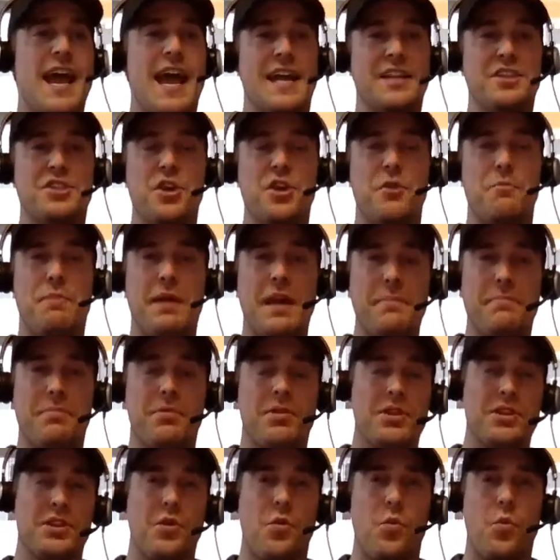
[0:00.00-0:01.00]
And so
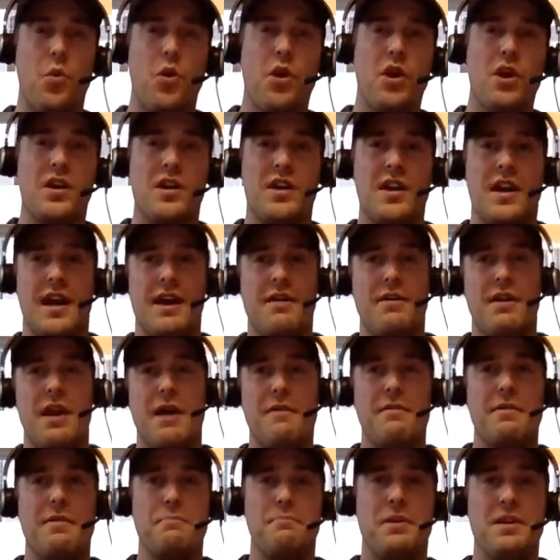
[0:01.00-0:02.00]
people at the work, I,
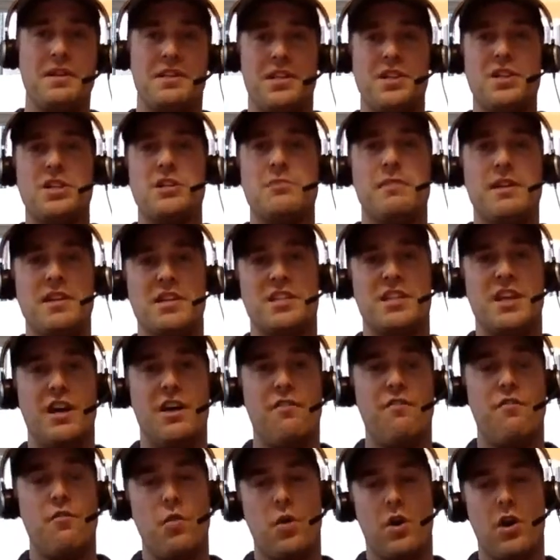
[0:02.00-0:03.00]
I would position
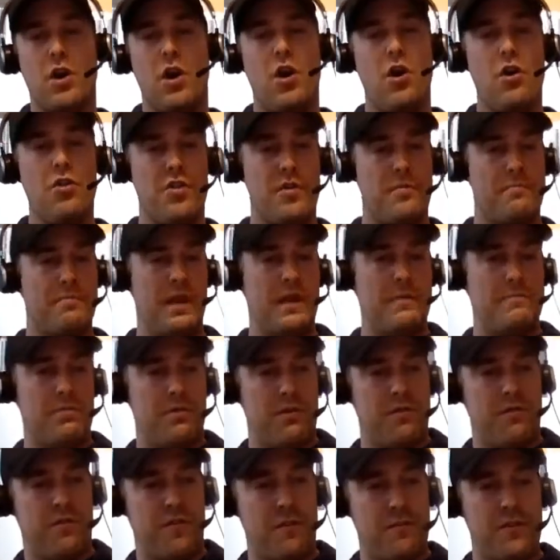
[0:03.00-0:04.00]
myself where all the
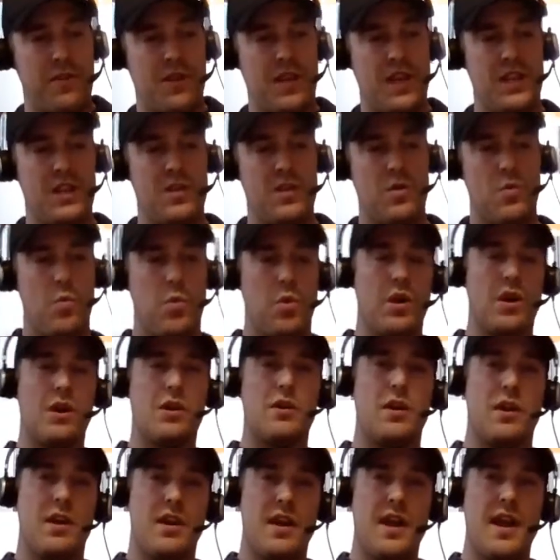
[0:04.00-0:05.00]
people from the, in the
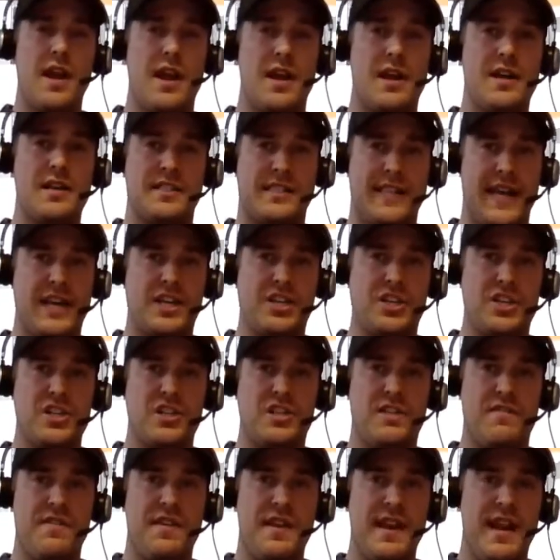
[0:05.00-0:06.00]
work uh,
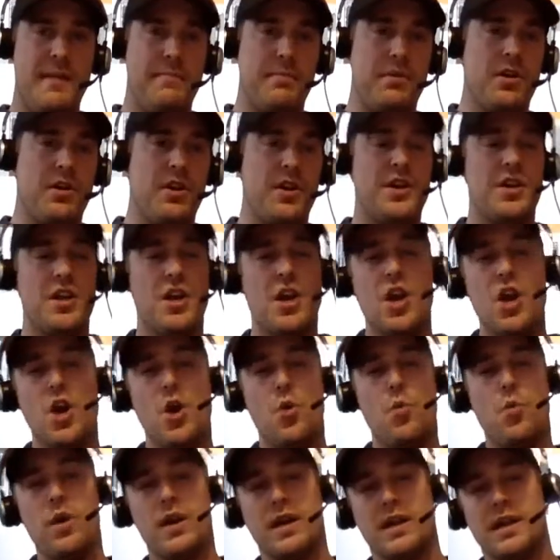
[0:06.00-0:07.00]
sections of the neighborhood
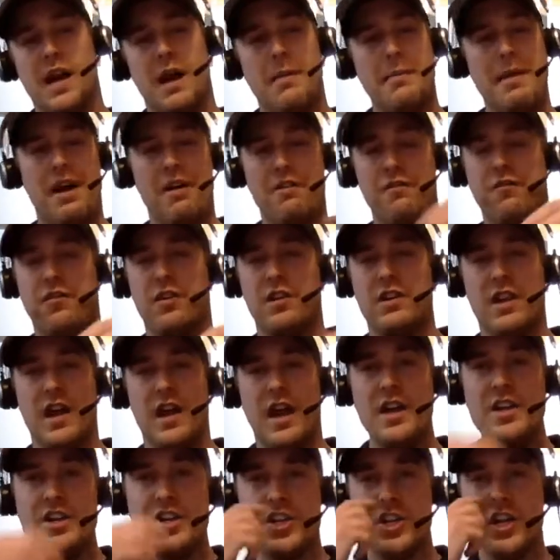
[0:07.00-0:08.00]
would come out for
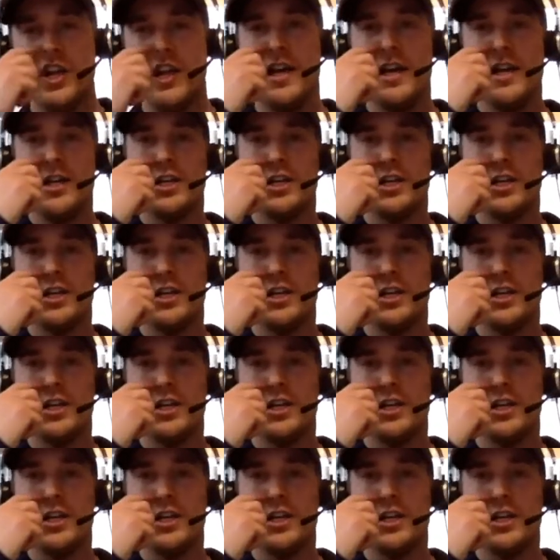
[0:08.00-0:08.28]
lunch.